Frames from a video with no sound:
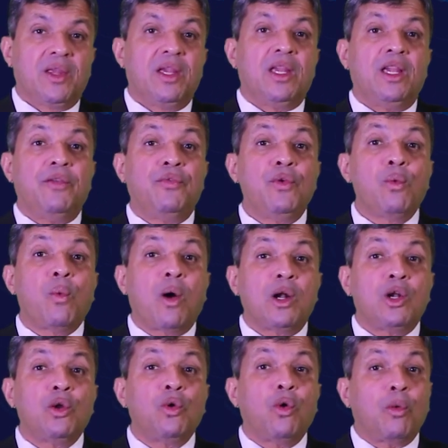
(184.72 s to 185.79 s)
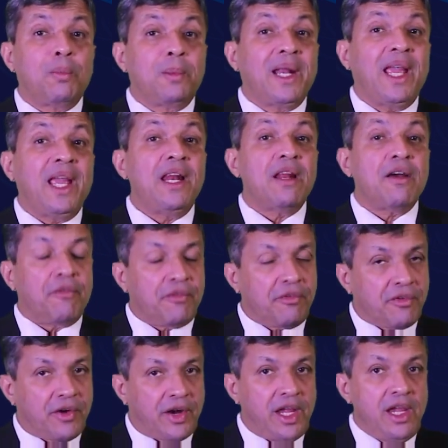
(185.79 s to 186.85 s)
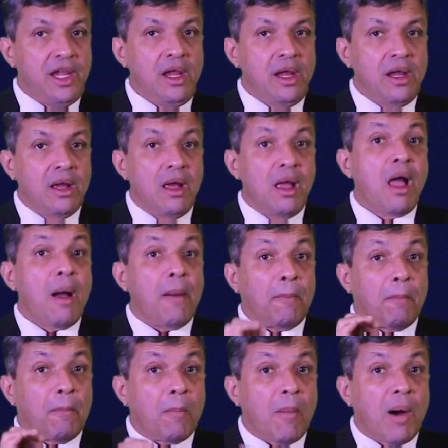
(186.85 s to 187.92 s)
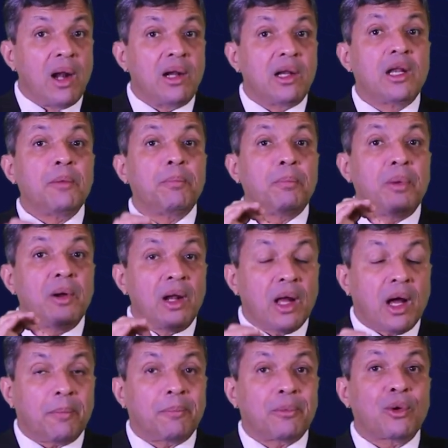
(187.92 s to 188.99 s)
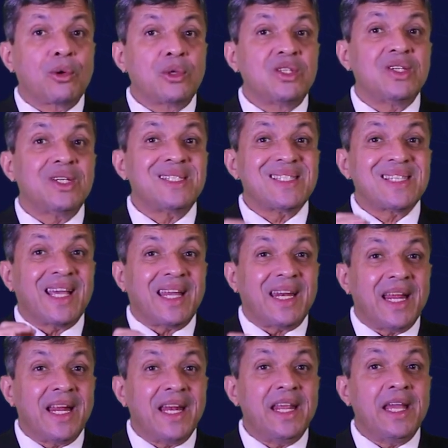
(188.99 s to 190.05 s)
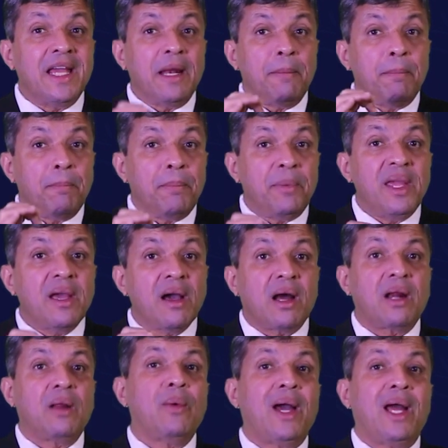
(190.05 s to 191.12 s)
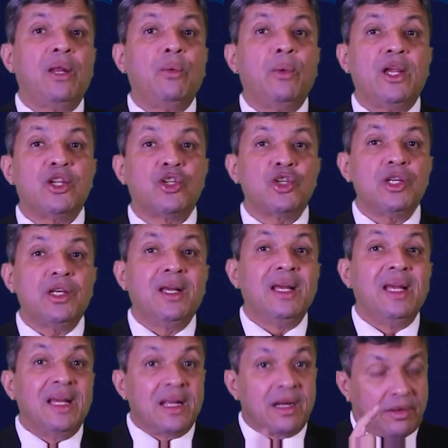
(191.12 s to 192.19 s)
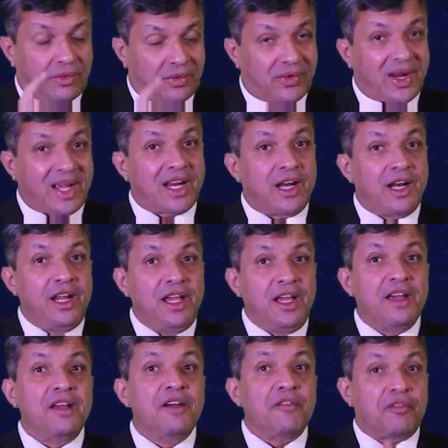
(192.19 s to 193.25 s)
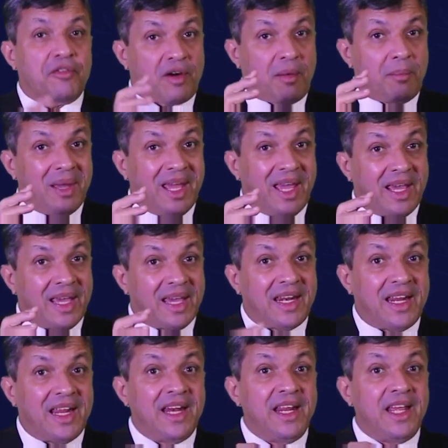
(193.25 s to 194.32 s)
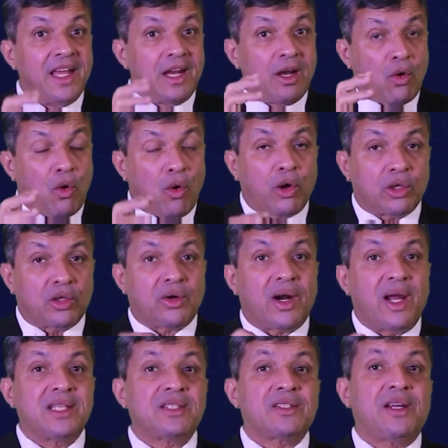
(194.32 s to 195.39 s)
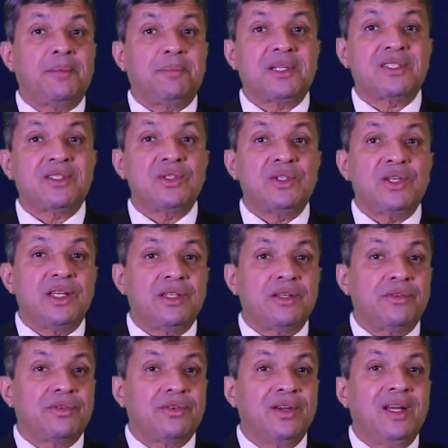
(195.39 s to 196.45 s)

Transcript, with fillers: If you want to obtain a free multiple approaches Canadian PR evaluation directly from a Canadian authorized representative,